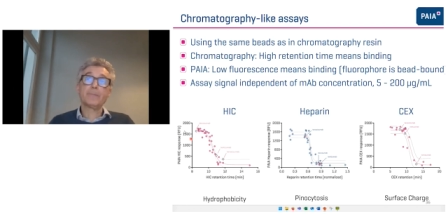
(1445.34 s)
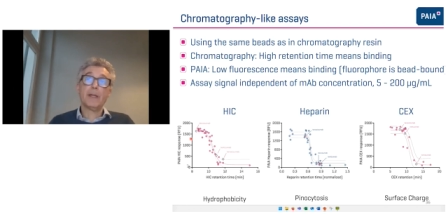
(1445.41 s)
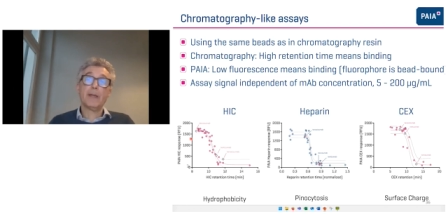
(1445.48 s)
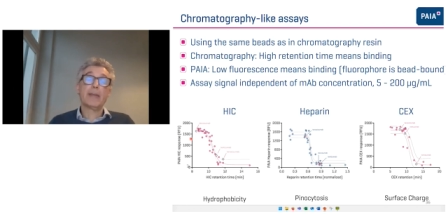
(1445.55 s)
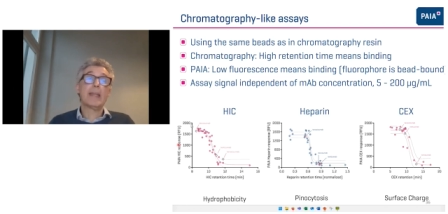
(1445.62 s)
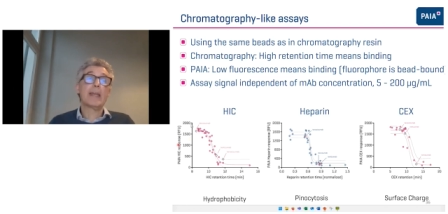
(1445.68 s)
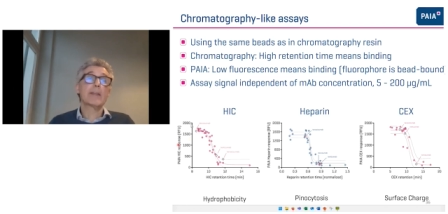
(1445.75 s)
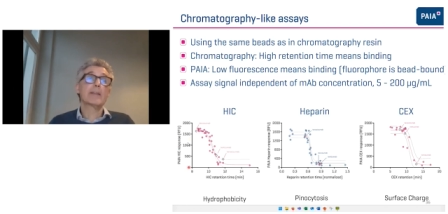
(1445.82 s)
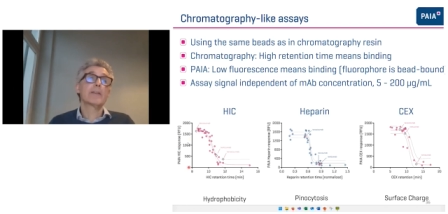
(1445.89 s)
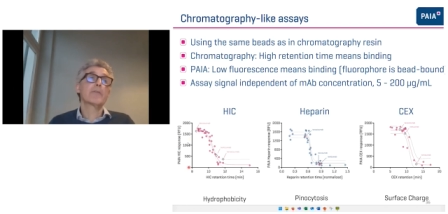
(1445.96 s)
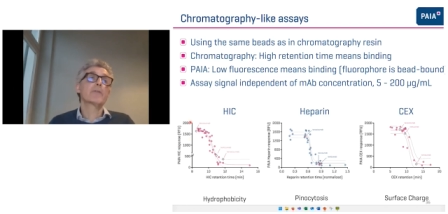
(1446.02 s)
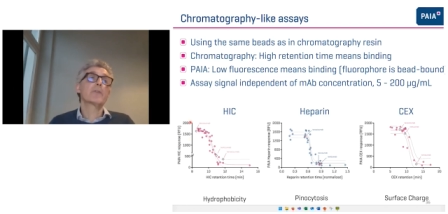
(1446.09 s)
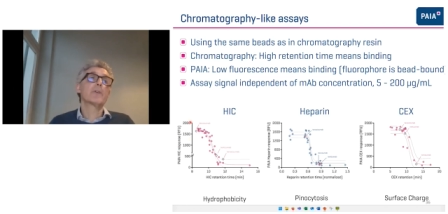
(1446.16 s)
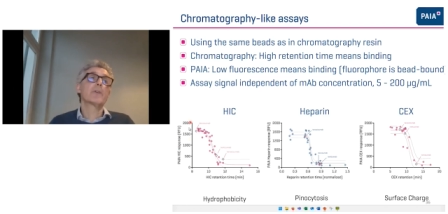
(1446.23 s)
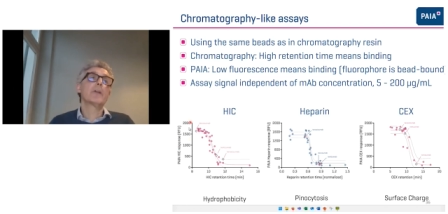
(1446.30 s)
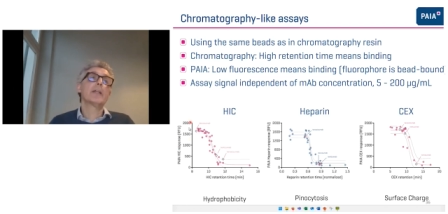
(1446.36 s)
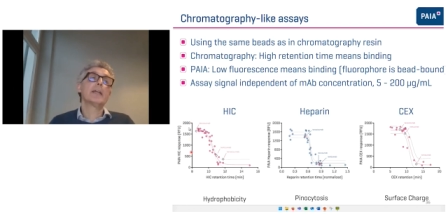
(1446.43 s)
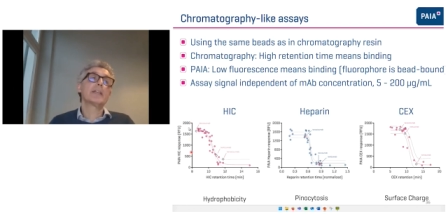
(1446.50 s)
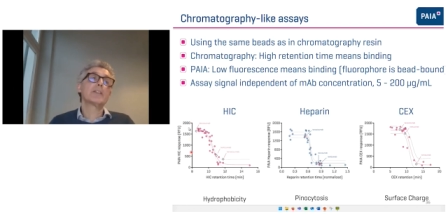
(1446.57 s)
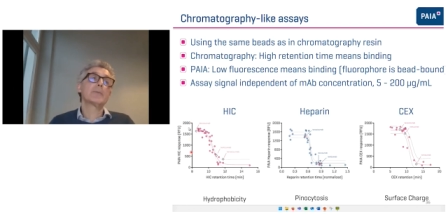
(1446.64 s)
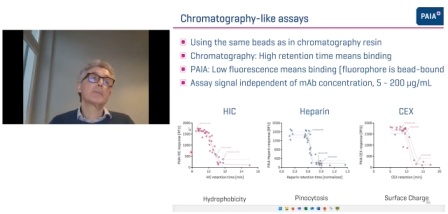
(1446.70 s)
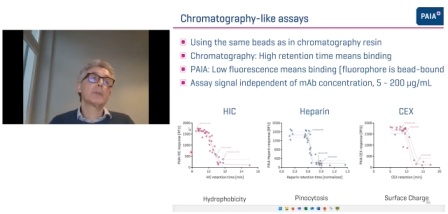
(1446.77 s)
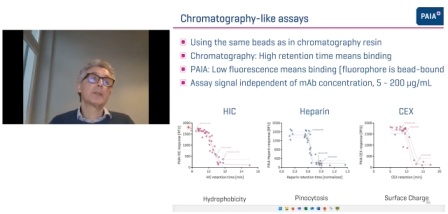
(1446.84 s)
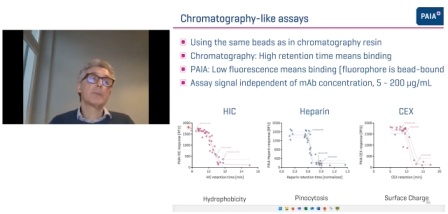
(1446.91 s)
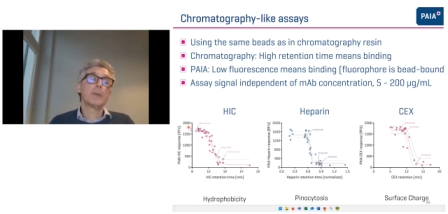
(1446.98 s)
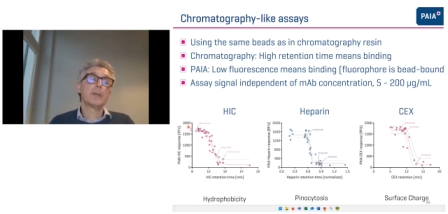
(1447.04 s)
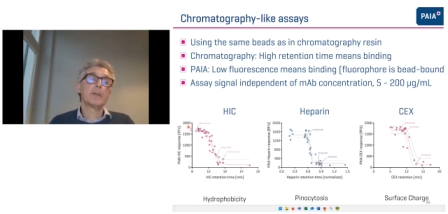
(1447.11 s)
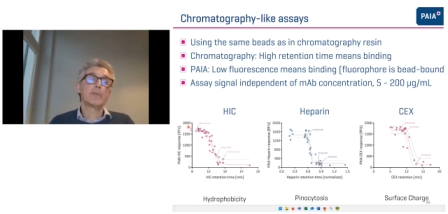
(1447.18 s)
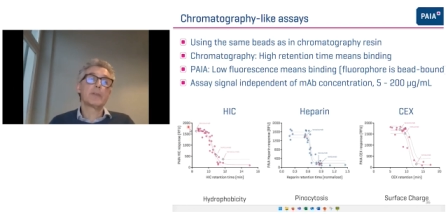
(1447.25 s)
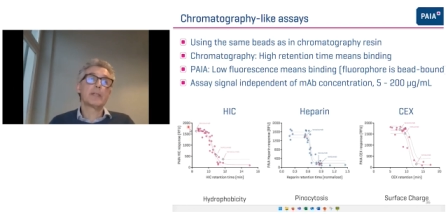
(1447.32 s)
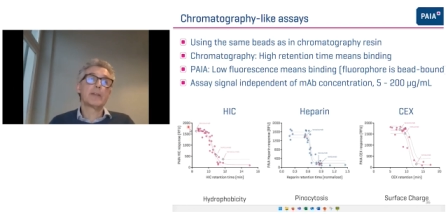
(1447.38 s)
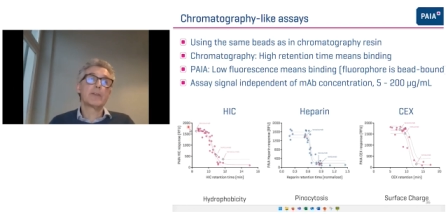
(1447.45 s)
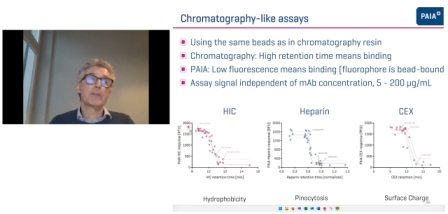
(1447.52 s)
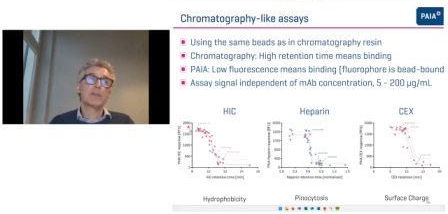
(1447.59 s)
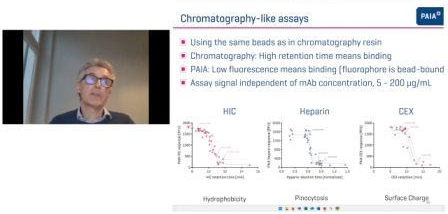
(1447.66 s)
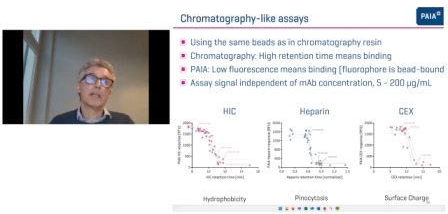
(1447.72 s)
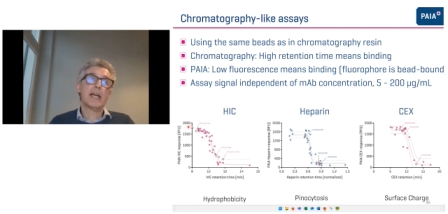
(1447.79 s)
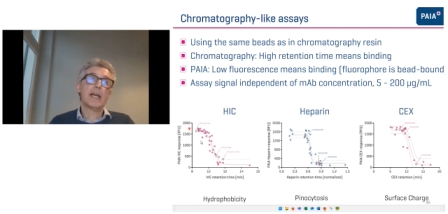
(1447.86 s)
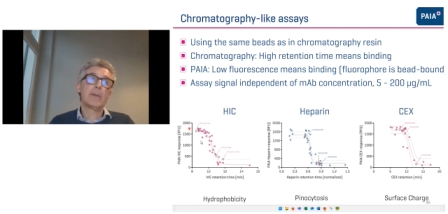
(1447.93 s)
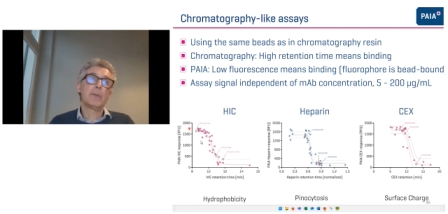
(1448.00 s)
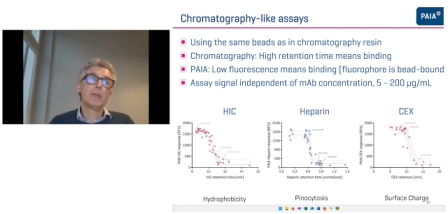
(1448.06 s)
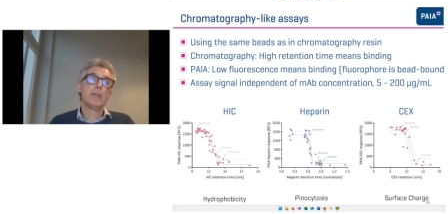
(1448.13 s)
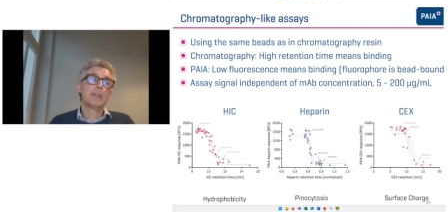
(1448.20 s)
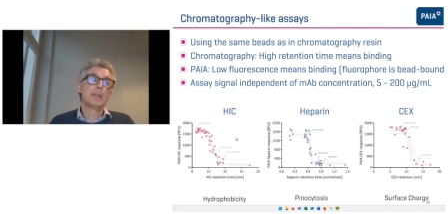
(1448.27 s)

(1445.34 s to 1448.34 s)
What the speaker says: a negative correlation between retention time